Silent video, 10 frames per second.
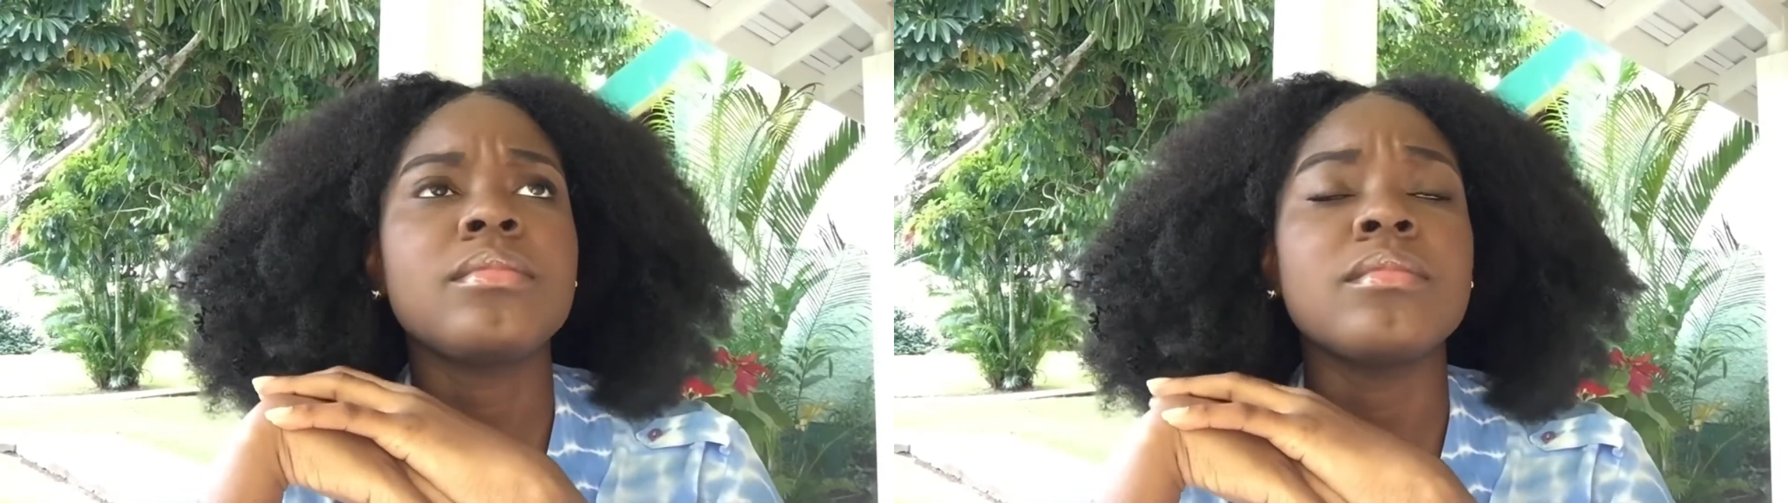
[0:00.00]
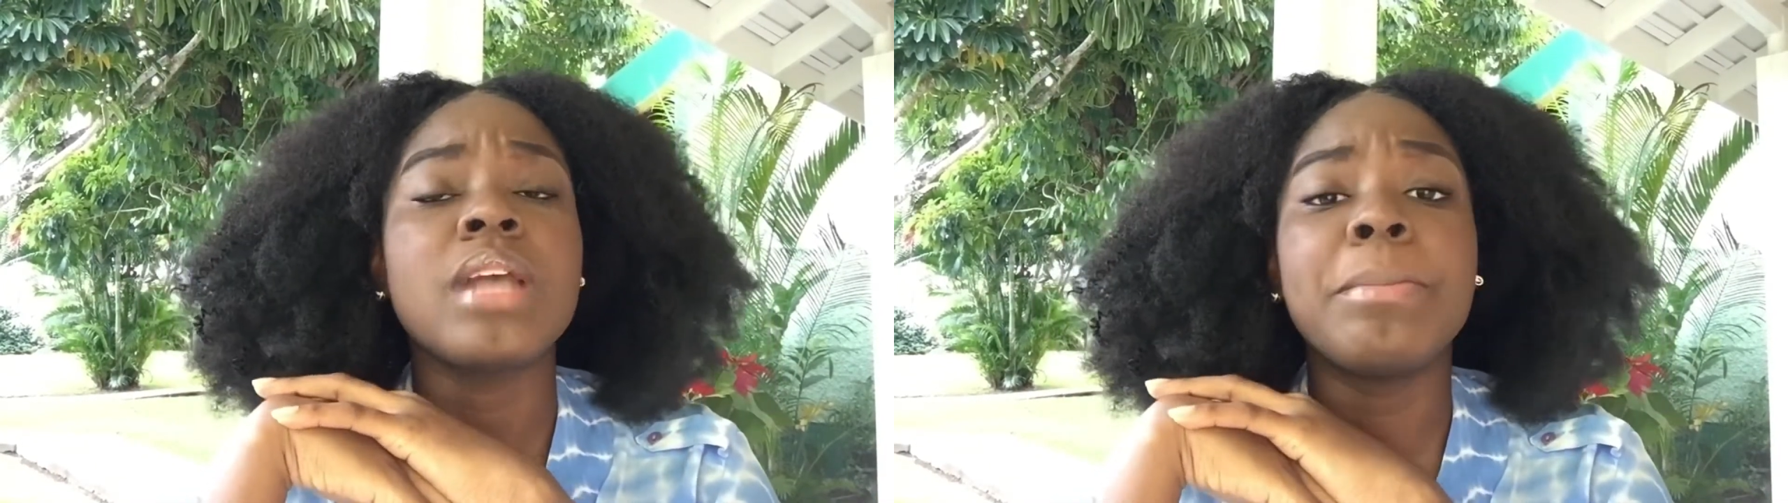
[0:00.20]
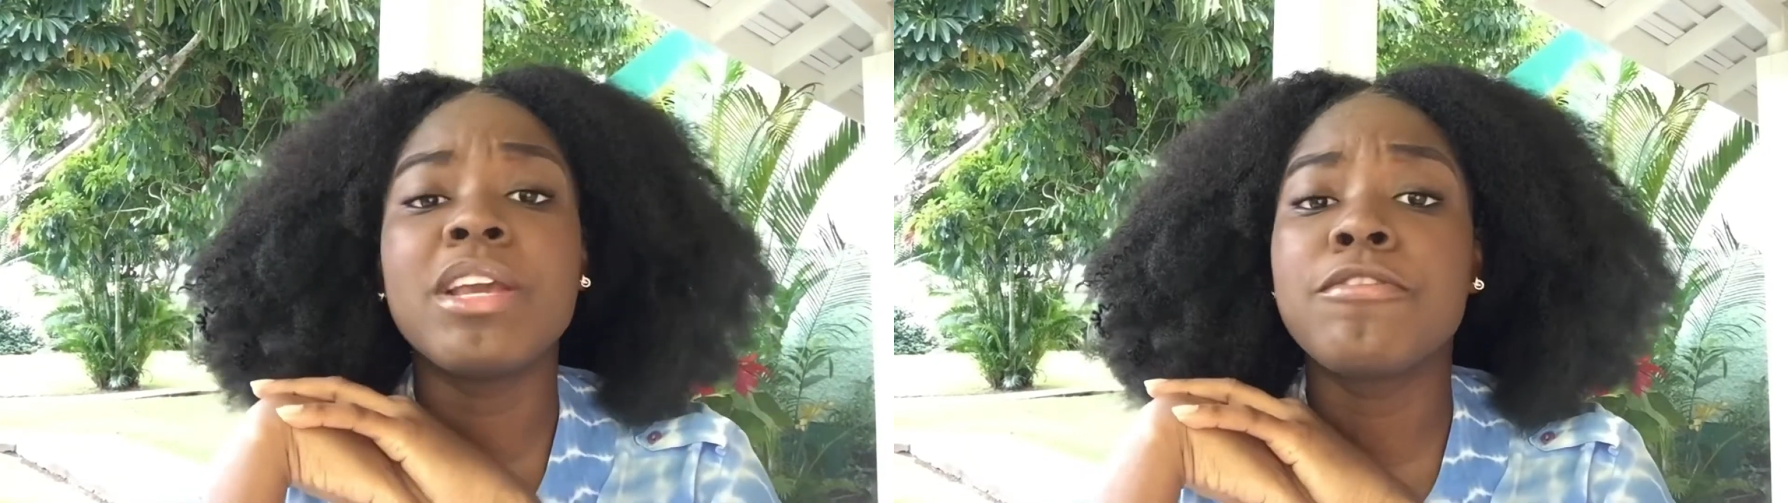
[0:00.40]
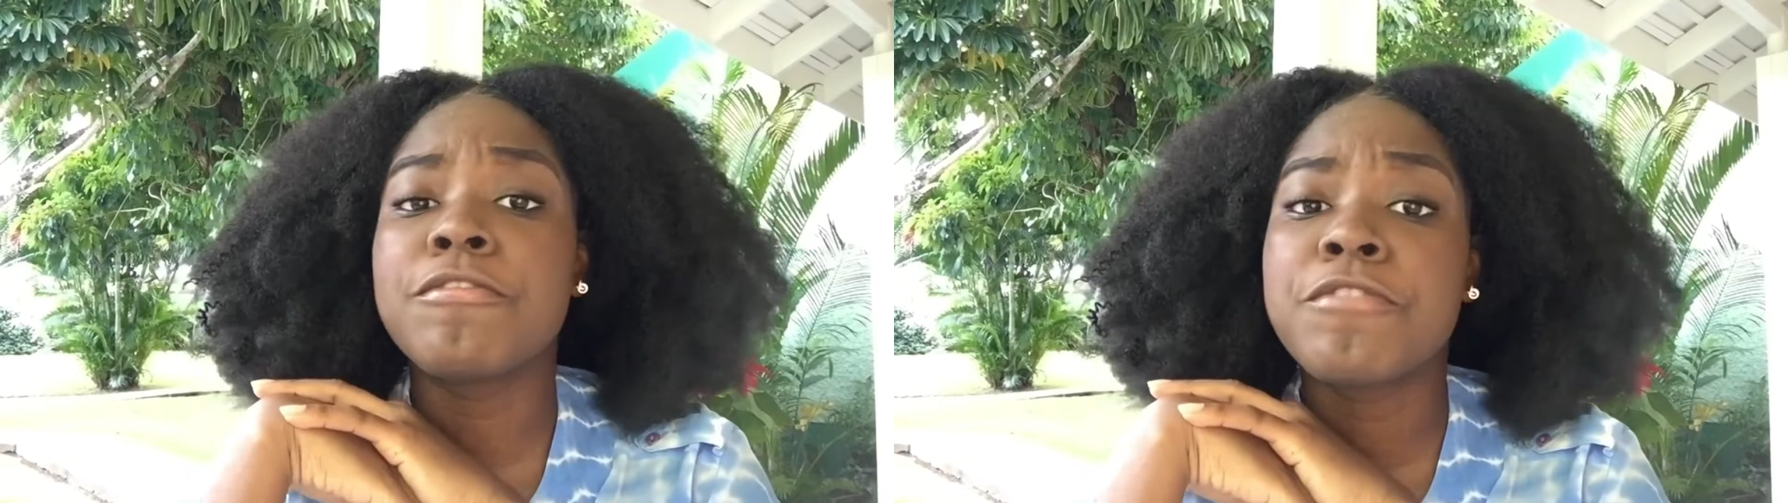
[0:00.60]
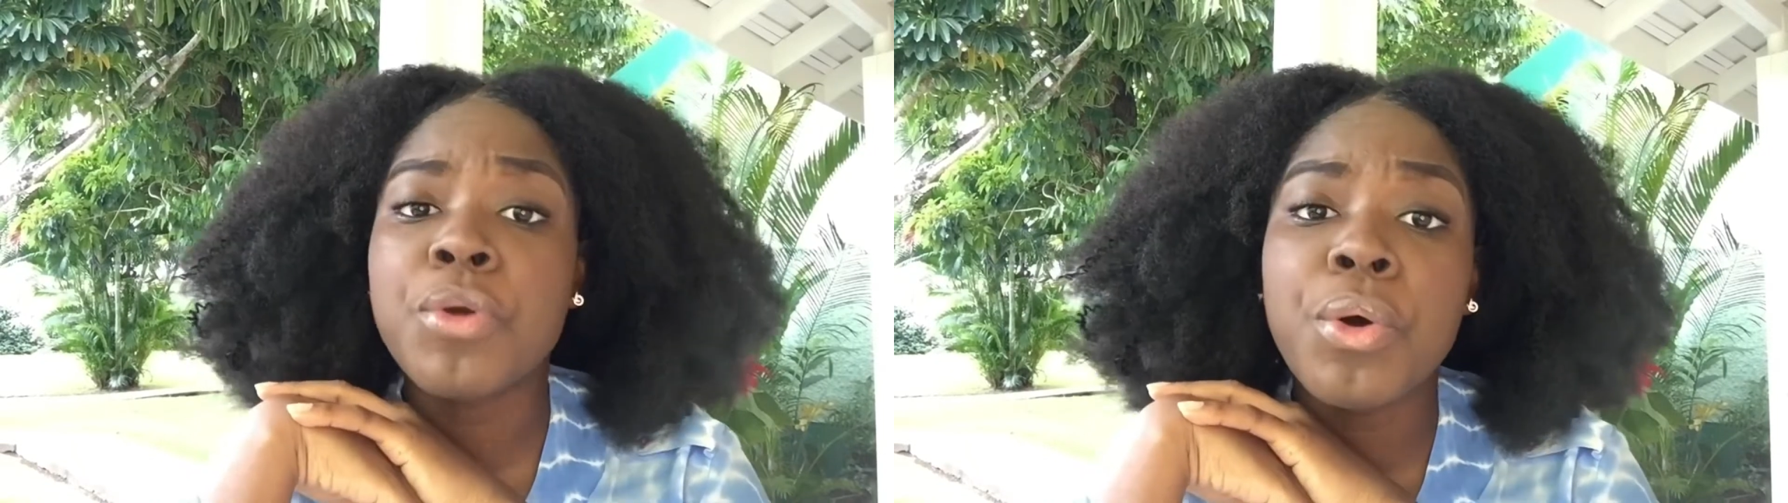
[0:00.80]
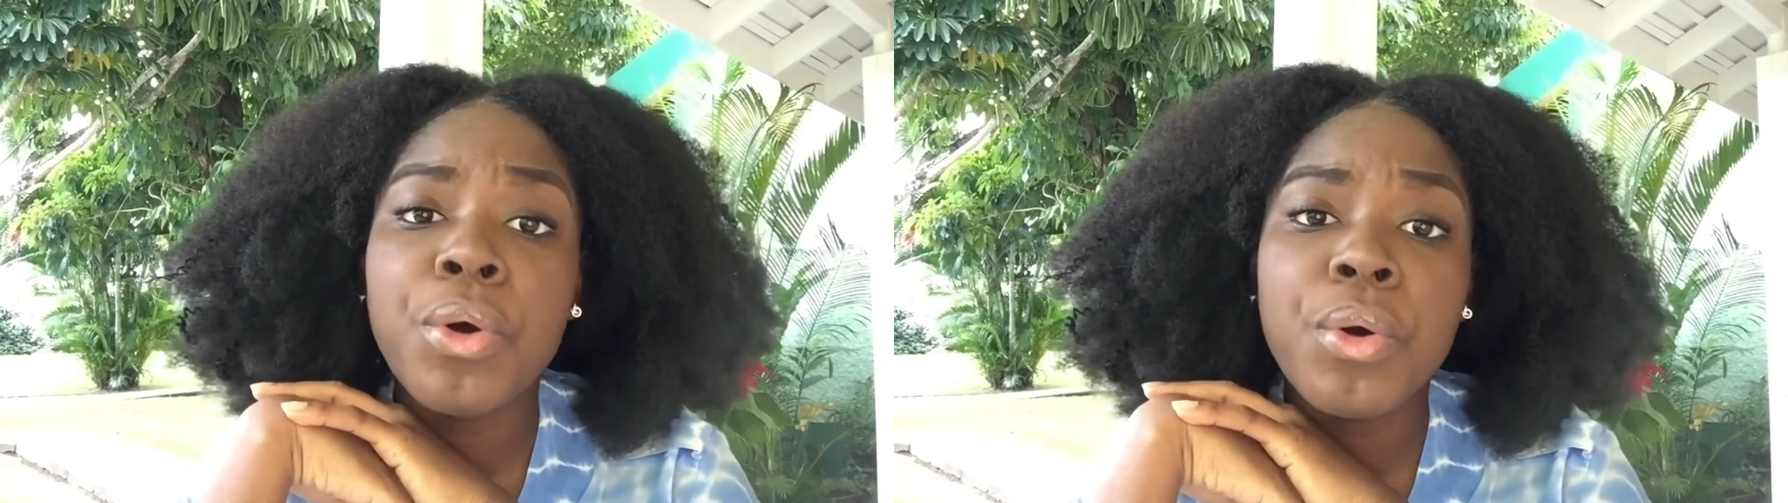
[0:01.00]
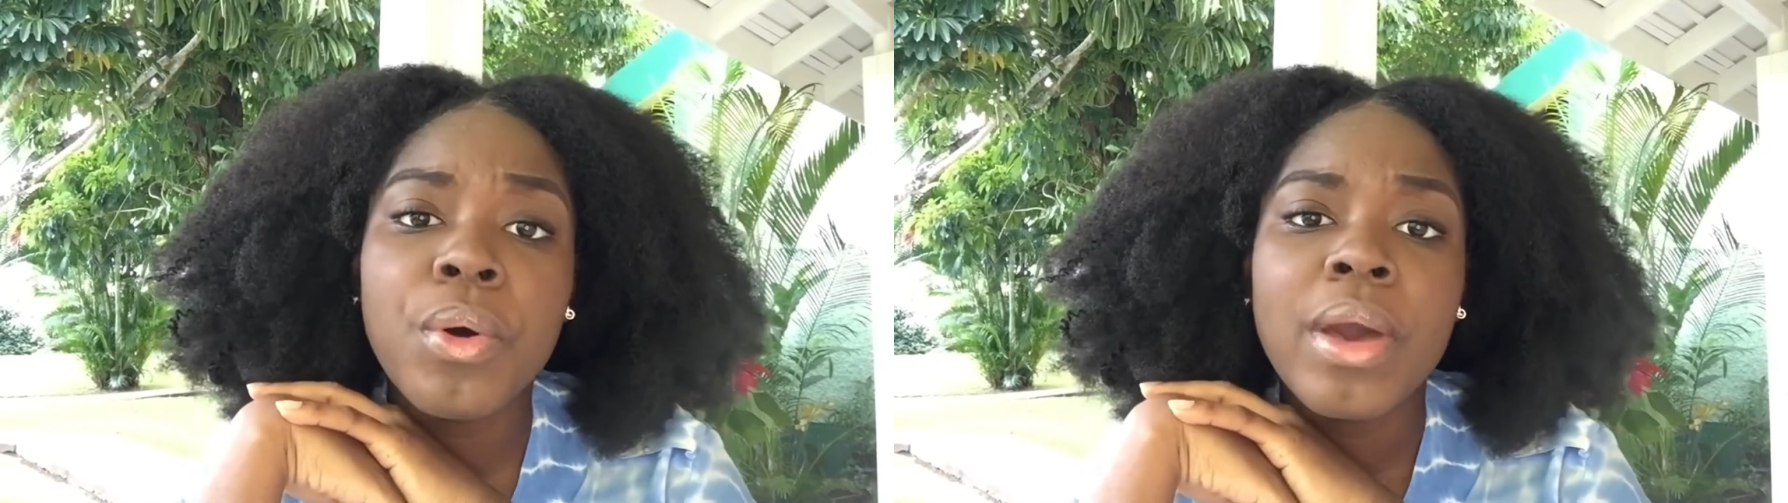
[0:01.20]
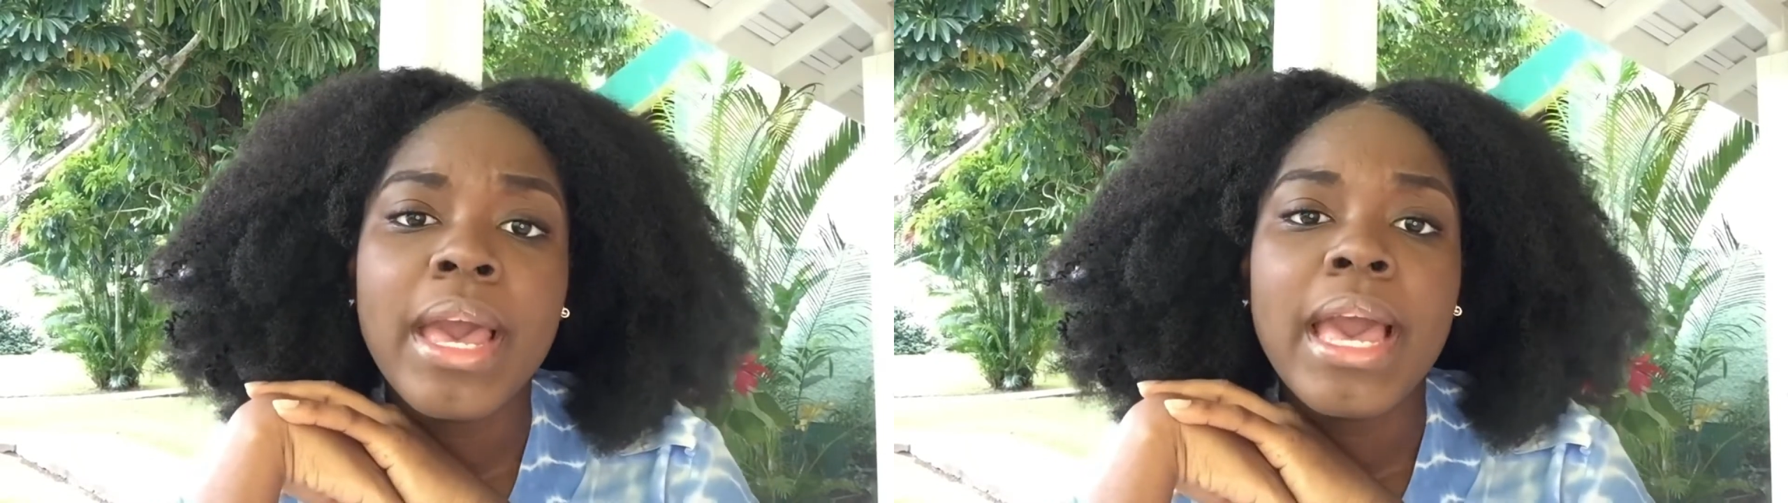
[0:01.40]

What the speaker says: a big fro,